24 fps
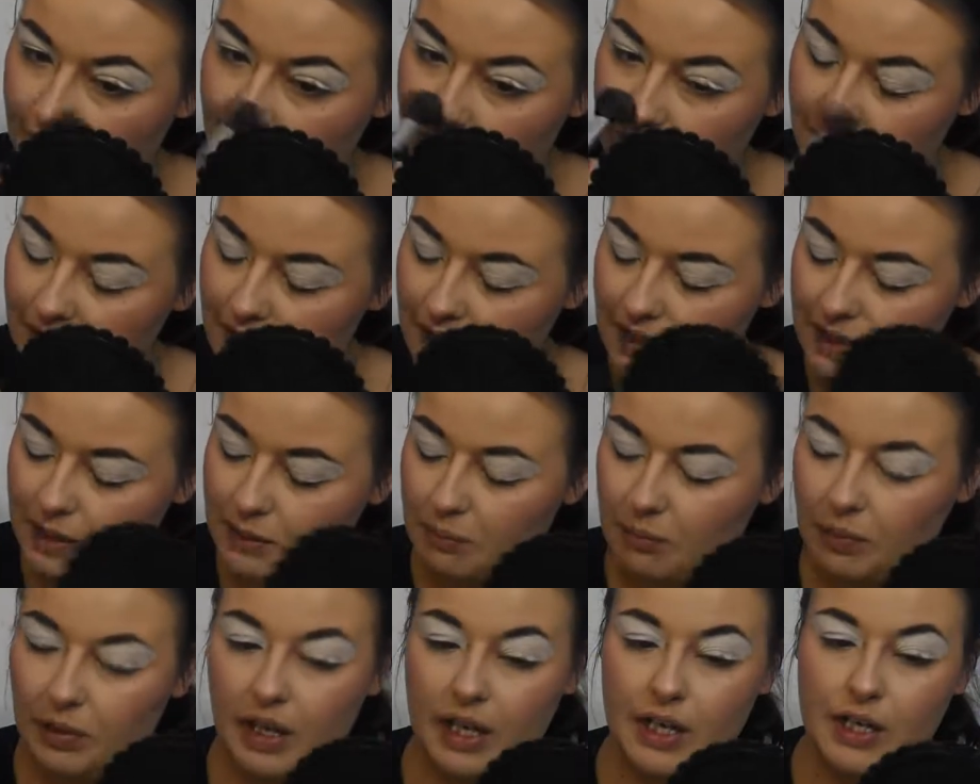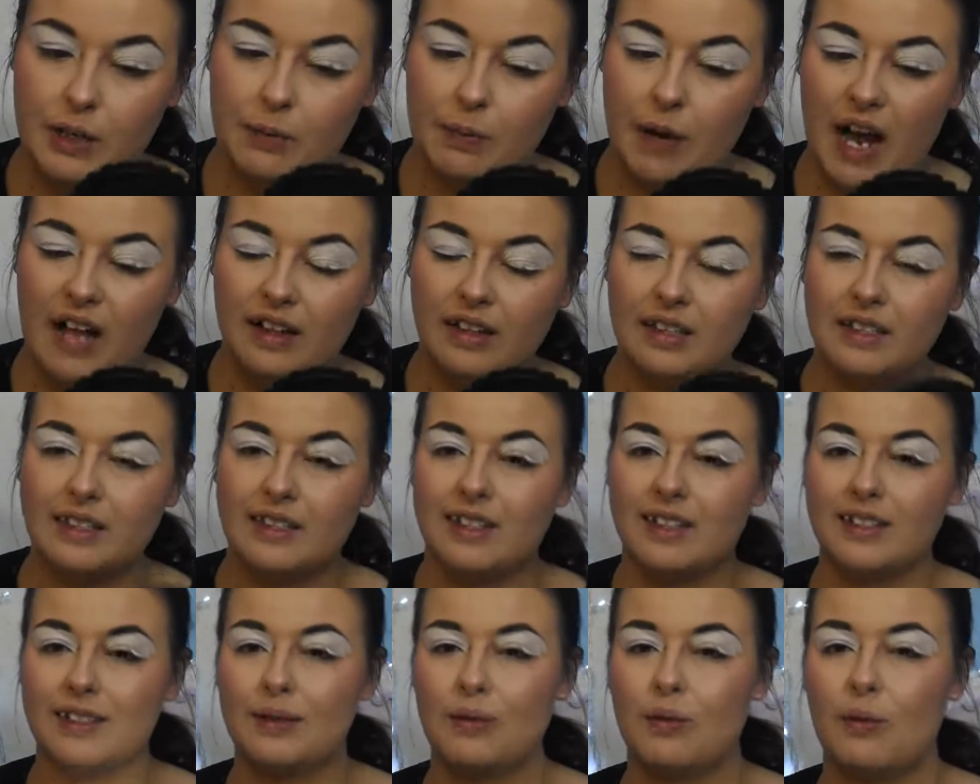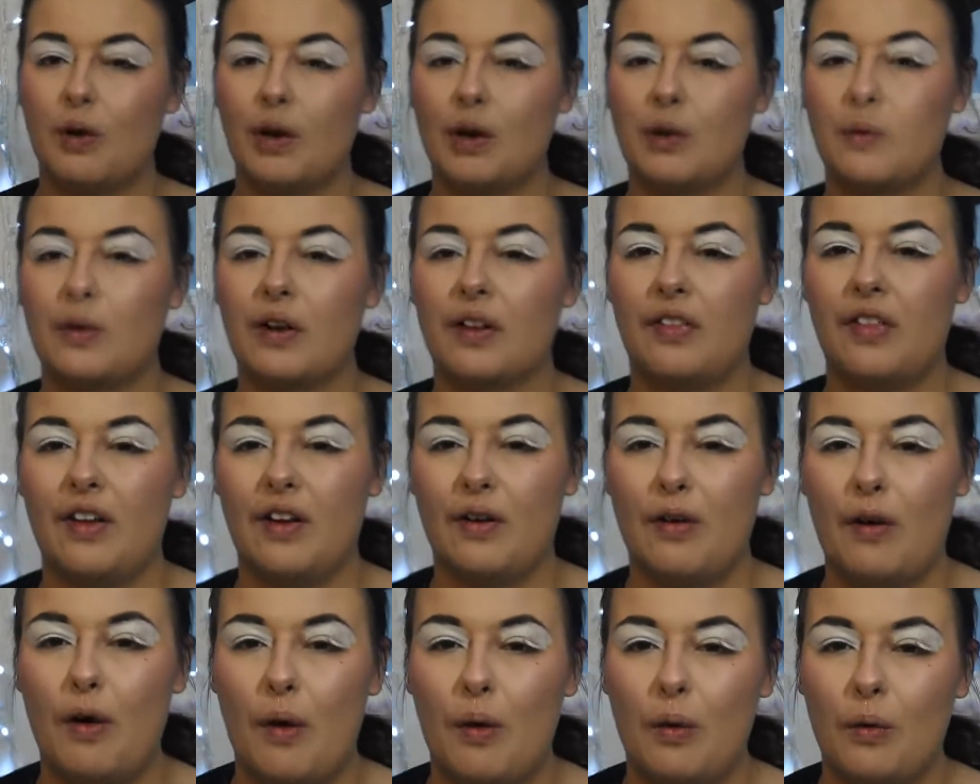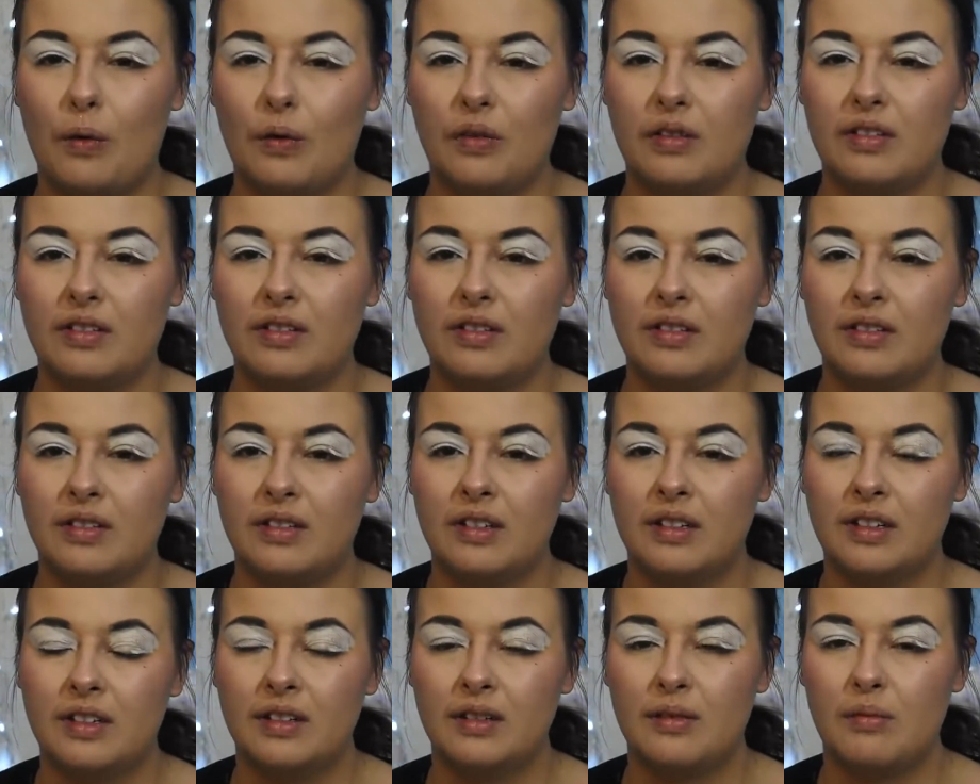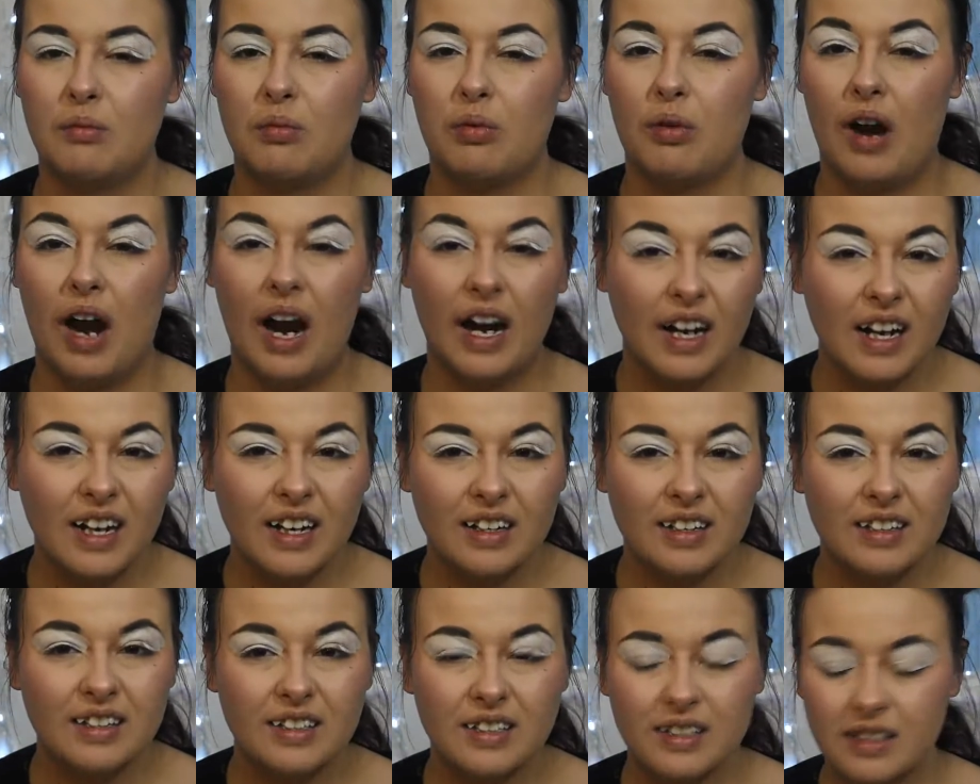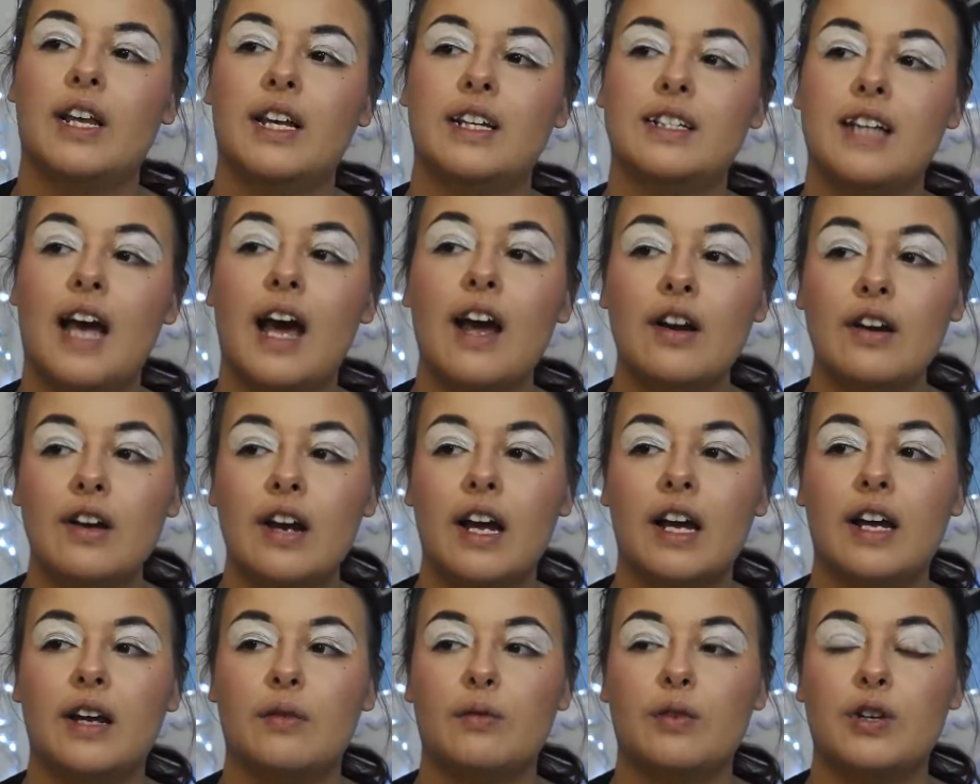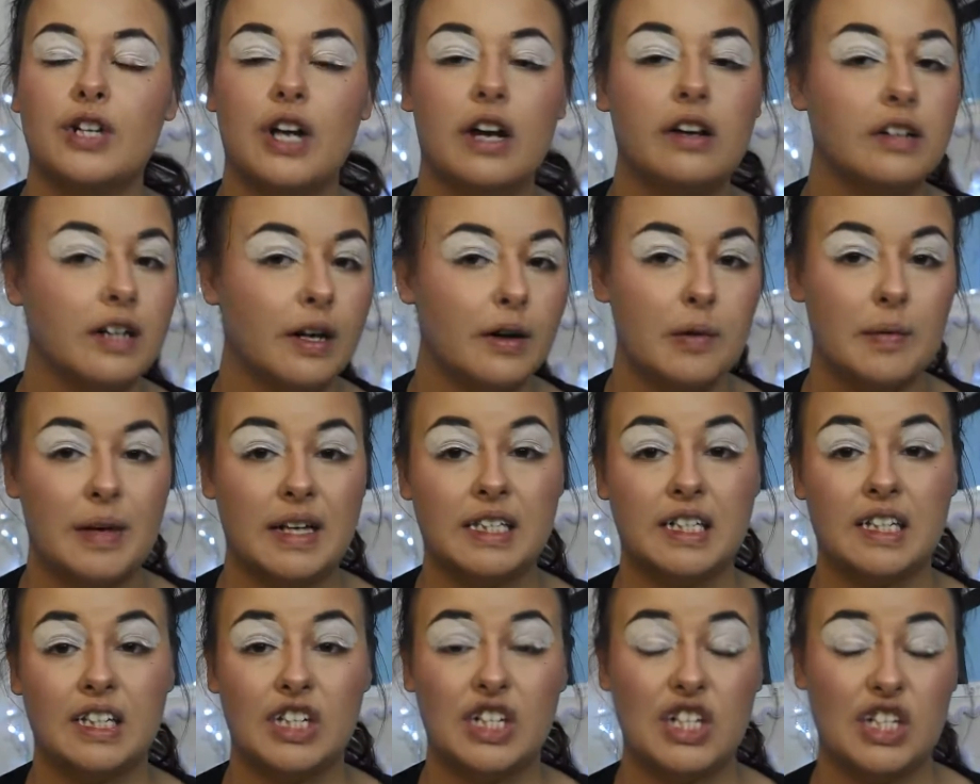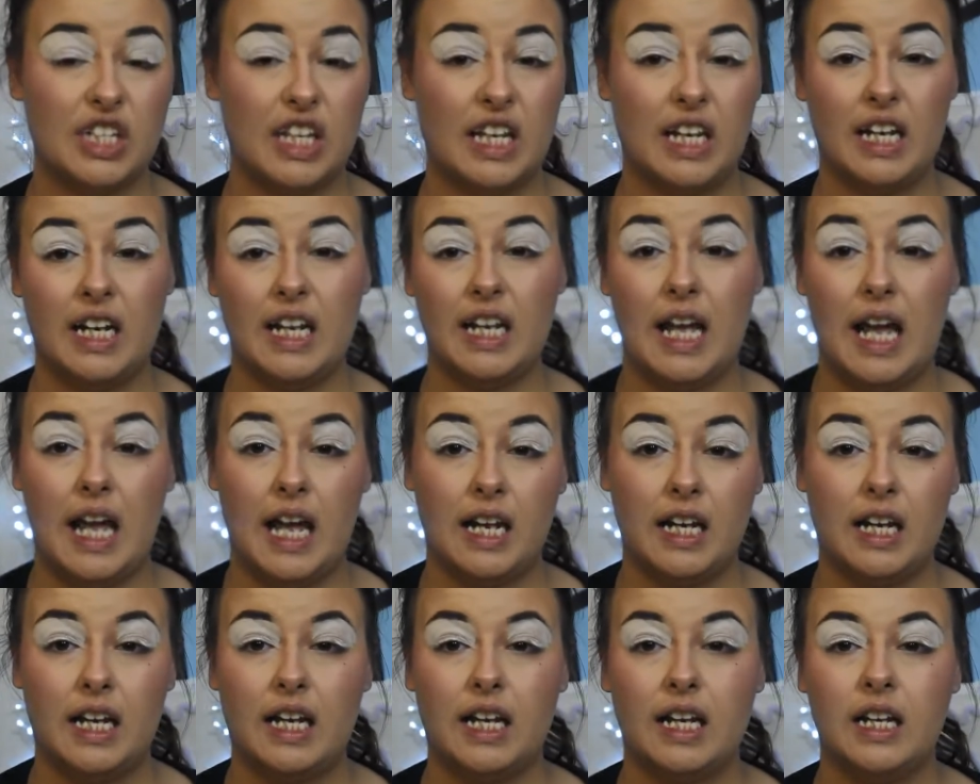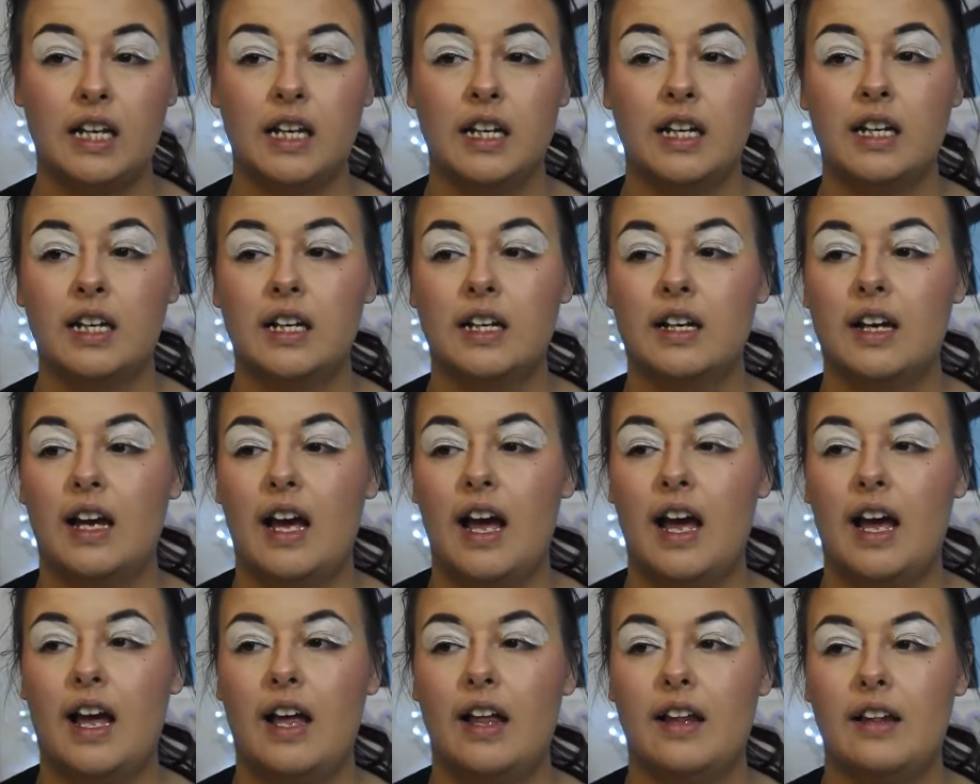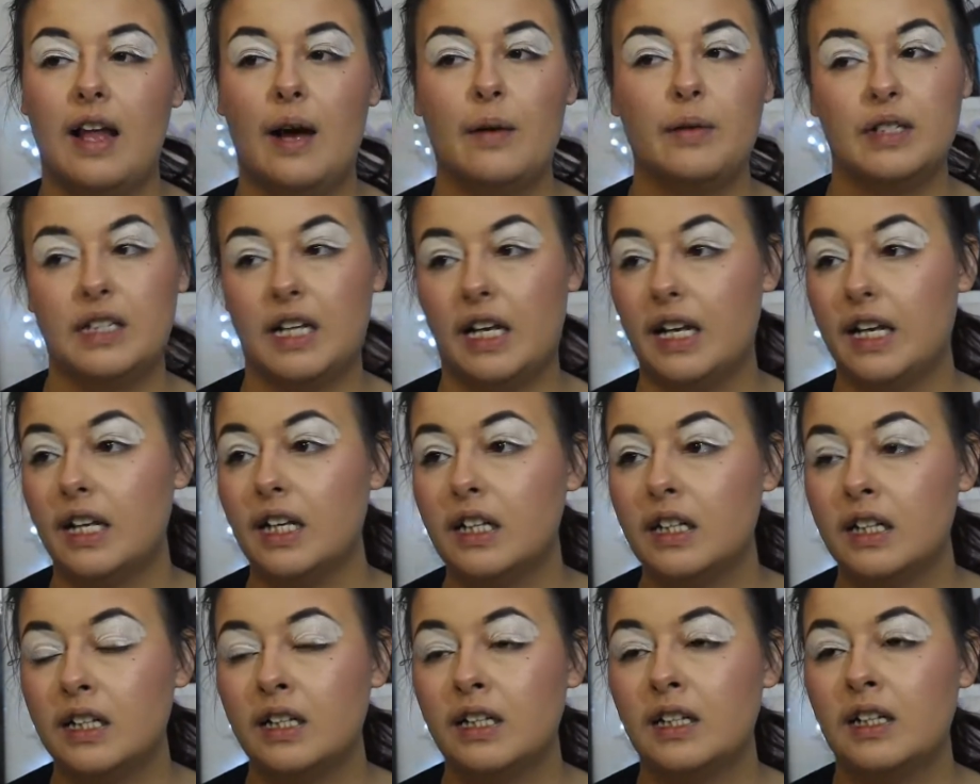this blush palette doesn't work with their own products. The entire night, Rochelle and I were basically just eating candy, and that was it.